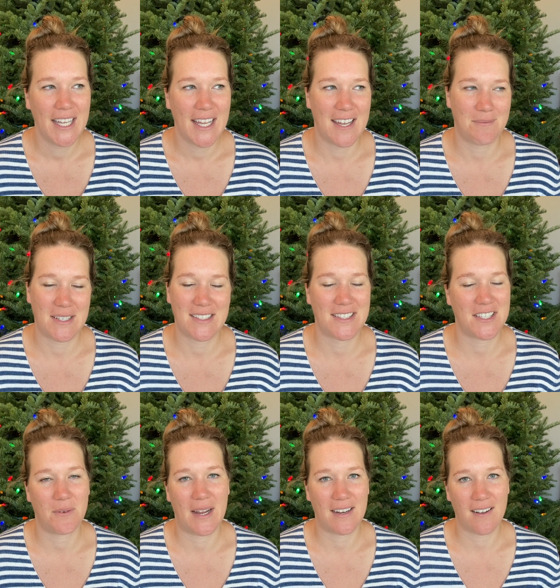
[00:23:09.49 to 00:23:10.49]
And my sister
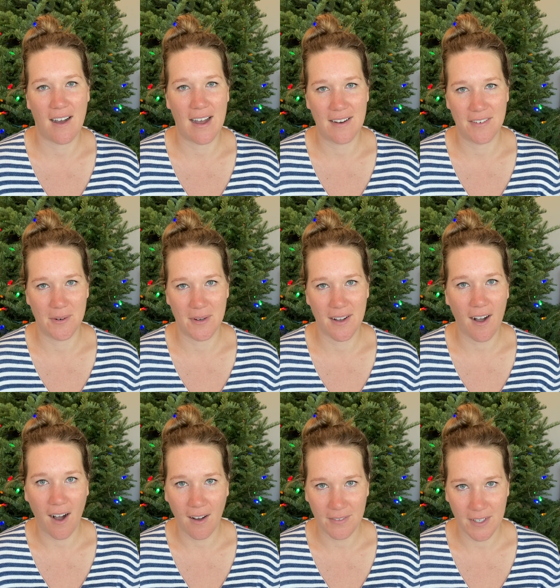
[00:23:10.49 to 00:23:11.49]
went and got everyone
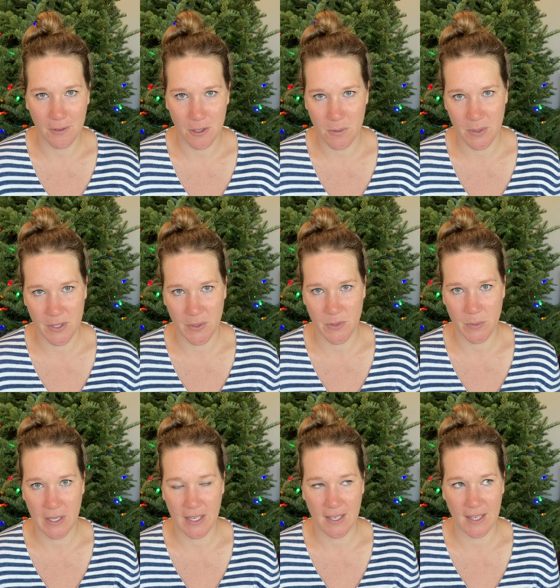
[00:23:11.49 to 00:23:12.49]
coffee, which was so
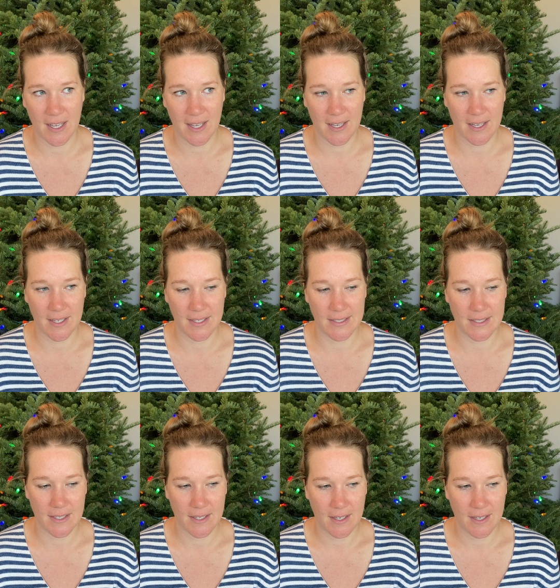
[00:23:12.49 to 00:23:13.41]
sweet. And